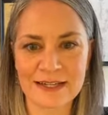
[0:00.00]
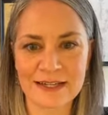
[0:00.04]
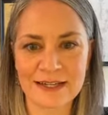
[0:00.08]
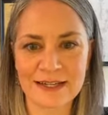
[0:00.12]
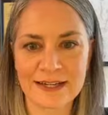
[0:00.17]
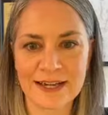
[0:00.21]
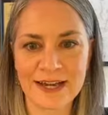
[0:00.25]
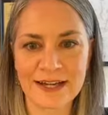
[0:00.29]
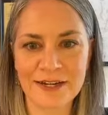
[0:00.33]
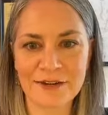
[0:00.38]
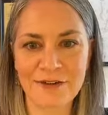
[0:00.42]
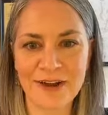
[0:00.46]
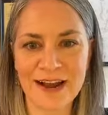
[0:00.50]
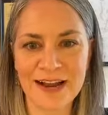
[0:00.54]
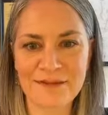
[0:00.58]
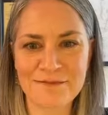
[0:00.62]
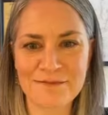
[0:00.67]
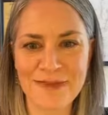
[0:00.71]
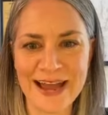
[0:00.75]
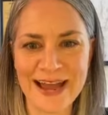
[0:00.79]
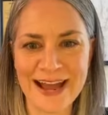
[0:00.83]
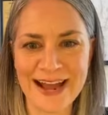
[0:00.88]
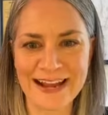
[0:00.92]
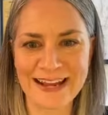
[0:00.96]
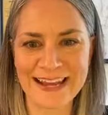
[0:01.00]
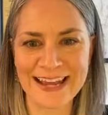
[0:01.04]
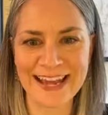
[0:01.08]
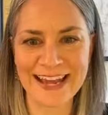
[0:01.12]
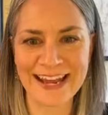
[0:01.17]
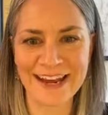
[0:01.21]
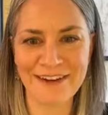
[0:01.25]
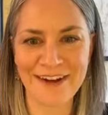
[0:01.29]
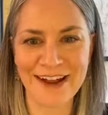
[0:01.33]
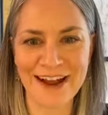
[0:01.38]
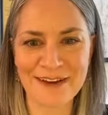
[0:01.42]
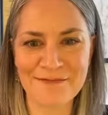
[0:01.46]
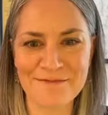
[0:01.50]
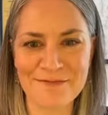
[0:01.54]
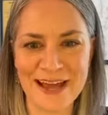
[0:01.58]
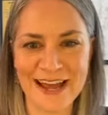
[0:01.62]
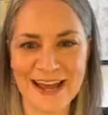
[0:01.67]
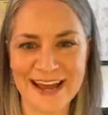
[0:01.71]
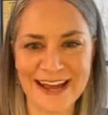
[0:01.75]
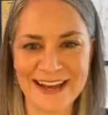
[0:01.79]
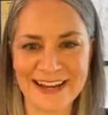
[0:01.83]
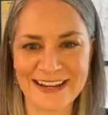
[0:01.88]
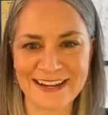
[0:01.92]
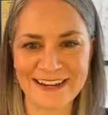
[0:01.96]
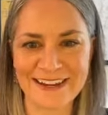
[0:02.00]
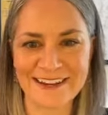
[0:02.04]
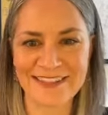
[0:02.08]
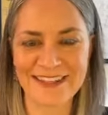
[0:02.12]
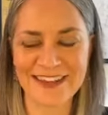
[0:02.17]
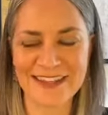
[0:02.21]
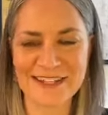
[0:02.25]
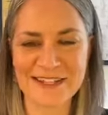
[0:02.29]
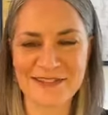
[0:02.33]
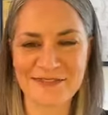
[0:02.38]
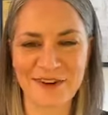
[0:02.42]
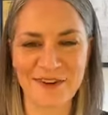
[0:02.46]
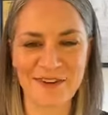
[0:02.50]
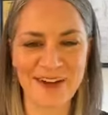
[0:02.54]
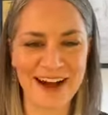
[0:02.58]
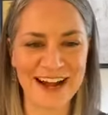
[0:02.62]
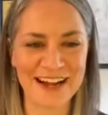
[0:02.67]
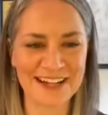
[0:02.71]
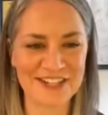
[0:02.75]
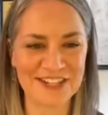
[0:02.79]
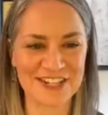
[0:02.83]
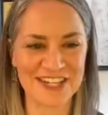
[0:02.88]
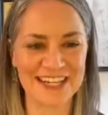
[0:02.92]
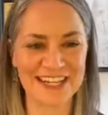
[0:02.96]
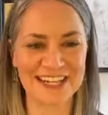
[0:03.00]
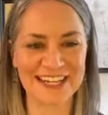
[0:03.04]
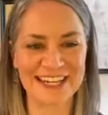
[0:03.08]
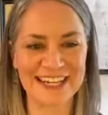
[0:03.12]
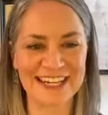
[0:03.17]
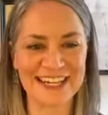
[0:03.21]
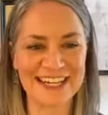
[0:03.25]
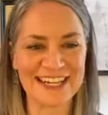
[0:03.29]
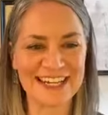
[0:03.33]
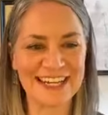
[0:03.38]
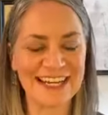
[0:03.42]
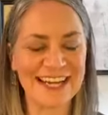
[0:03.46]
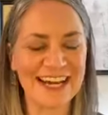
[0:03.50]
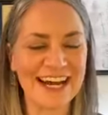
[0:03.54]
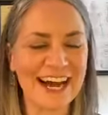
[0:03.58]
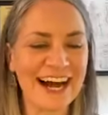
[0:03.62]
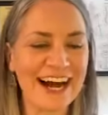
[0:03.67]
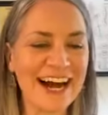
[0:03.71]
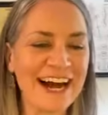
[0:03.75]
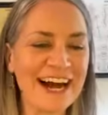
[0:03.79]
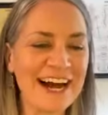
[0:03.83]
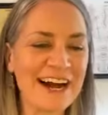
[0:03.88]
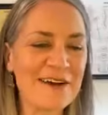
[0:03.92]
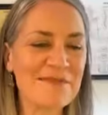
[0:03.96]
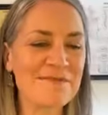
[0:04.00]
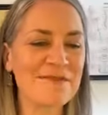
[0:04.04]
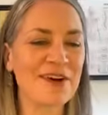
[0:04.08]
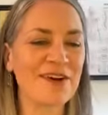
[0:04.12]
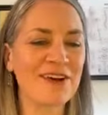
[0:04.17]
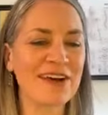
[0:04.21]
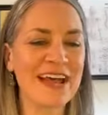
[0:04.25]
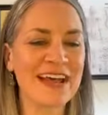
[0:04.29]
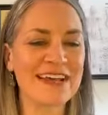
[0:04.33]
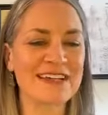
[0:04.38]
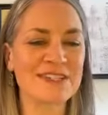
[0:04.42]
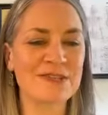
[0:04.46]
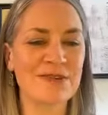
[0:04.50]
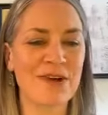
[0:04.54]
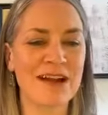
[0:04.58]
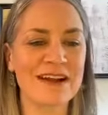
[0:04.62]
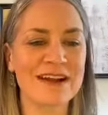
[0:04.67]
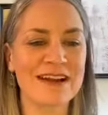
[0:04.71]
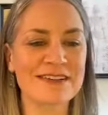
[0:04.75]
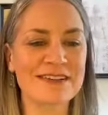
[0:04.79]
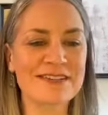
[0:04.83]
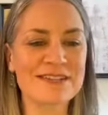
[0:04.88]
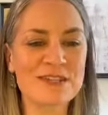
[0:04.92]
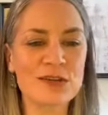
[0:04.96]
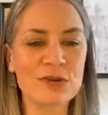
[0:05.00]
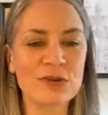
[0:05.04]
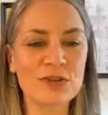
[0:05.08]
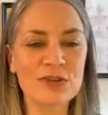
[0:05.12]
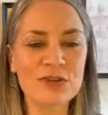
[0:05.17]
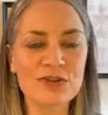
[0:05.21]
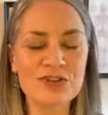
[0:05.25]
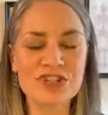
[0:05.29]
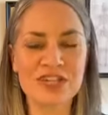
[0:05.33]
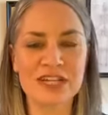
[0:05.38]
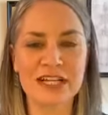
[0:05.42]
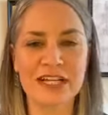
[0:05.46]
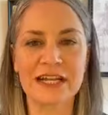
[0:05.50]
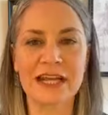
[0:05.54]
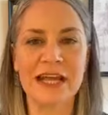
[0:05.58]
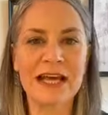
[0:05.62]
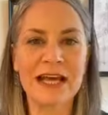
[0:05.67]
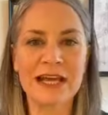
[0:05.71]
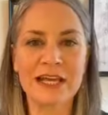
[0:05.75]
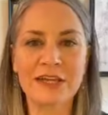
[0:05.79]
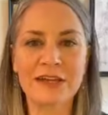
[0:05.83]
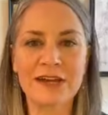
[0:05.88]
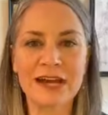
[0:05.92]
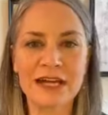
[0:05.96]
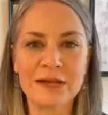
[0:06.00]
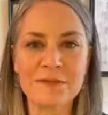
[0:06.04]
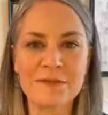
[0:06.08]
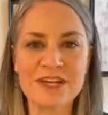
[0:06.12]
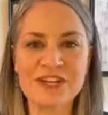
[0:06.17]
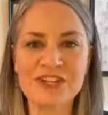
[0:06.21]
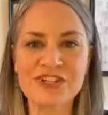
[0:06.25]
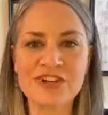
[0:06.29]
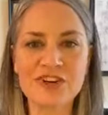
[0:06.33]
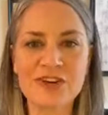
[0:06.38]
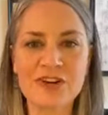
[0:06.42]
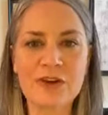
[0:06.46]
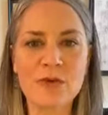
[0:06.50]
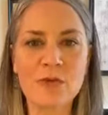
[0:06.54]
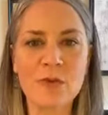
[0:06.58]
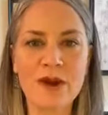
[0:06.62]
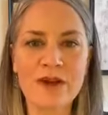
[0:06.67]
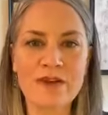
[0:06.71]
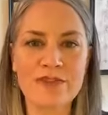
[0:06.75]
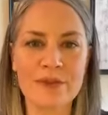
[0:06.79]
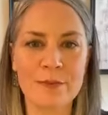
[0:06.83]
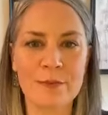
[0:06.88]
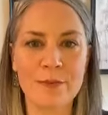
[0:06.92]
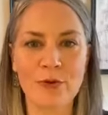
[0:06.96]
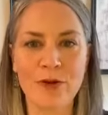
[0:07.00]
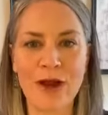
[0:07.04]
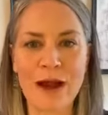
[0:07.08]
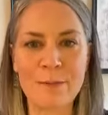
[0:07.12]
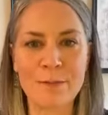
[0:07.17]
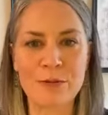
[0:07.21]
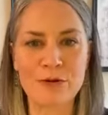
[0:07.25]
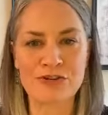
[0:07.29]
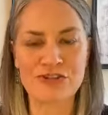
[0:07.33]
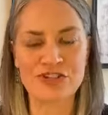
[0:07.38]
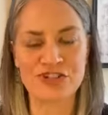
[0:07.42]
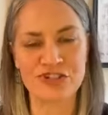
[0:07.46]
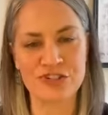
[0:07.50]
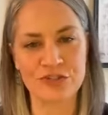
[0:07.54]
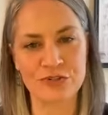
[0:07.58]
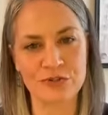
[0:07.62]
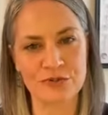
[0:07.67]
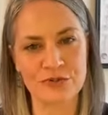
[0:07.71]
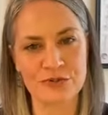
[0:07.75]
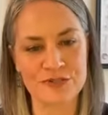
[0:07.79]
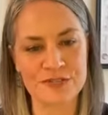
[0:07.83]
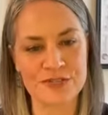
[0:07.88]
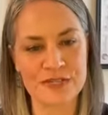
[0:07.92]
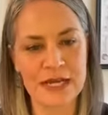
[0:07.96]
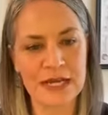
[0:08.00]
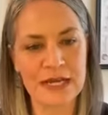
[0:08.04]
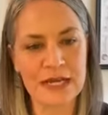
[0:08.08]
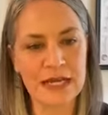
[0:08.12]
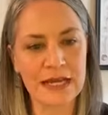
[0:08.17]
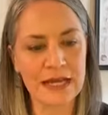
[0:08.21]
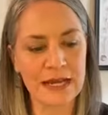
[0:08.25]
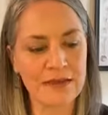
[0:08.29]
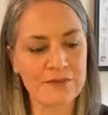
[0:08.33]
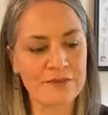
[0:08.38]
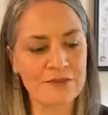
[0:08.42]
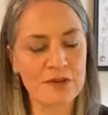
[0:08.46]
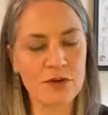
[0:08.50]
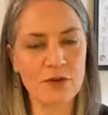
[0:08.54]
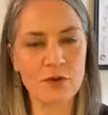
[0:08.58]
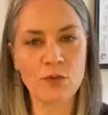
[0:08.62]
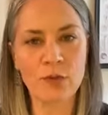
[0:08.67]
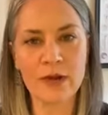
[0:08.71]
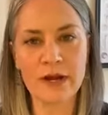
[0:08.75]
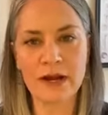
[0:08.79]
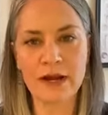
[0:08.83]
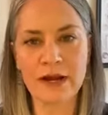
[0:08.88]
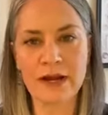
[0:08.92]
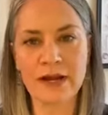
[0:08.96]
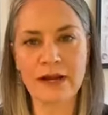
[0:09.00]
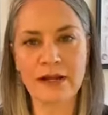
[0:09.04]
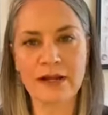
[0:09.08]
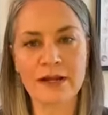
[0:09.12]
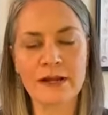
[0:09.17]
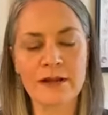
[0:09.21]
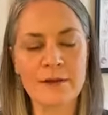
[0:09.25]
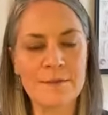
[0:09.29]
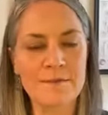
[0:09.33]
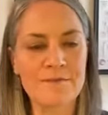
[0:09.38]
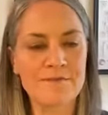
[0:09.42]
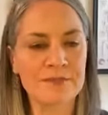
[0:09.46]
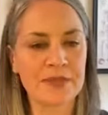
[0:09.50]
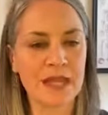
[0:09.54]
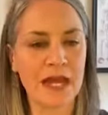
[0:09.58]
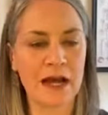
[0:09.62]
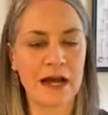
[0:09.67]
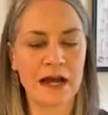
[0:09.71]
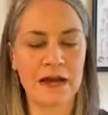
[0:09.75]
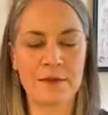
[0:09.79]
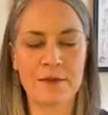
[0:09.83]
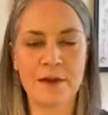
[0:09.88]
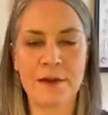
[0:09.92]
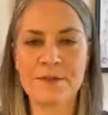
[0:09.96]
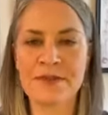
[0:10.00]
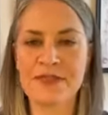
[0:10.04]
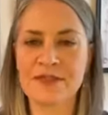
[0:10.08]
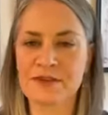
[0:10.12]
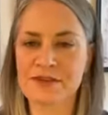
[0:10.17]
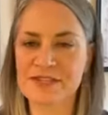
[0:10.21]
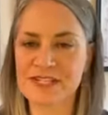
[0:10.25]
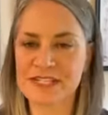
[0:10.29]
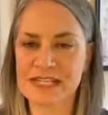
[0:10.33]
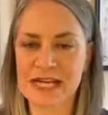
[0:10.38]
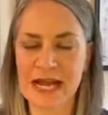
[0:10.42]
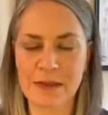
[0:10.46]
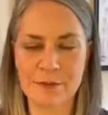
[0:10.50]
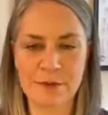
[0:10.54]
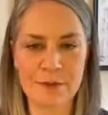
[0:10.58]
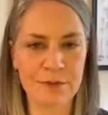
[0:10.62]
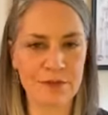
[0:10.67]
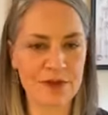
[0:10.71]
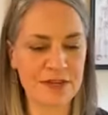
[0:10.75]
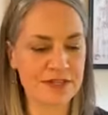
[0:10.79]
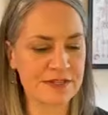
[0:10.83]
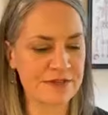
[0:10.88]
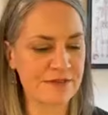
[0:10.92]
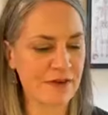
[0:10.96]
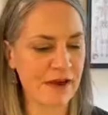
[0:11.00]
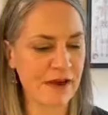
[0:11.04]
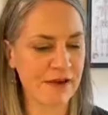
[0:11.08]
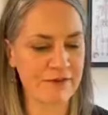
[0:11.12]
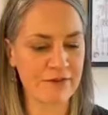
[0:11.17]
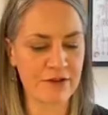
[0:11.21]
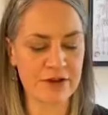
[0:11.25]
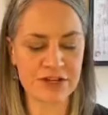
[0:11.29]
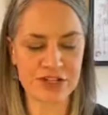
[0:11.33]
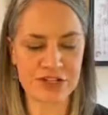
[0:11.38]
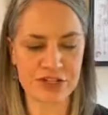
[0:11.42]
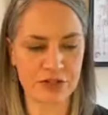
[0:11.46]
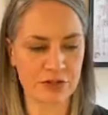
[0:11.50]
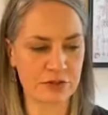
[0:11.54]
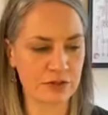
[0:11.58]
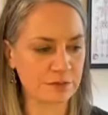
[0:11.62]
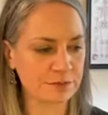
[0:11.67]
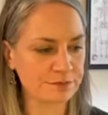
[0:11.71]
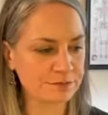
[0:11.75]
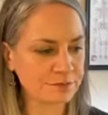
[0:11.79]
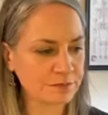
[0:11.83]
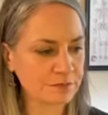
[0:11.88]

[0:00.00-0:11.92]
And Greg Mack. Hey, Greg Mack. Thanks for watching. Okay, so our next solution, you got to make sure you're wearing the proper shoes. If you're wearing, there's a time and place for every shoe.